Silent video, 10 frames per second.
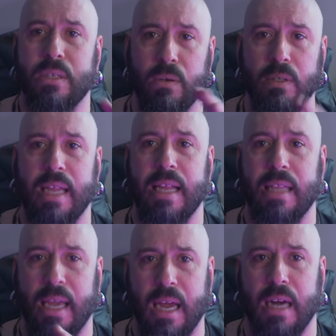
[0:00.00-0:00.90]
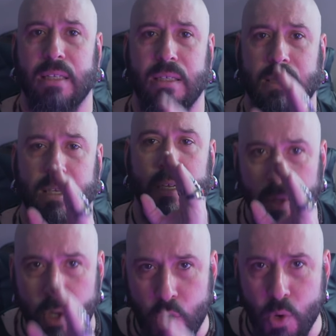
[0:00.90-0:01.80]
contained the cards
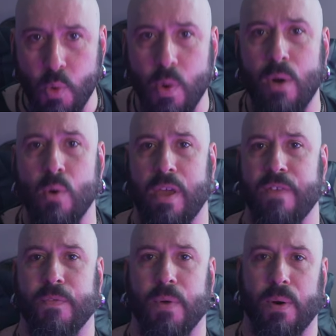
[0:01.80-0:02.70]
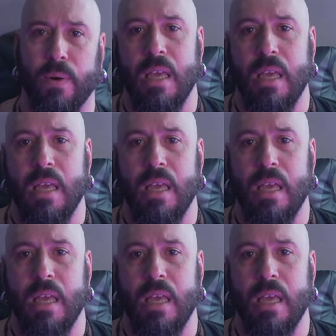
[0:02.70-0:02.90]
you were looking for.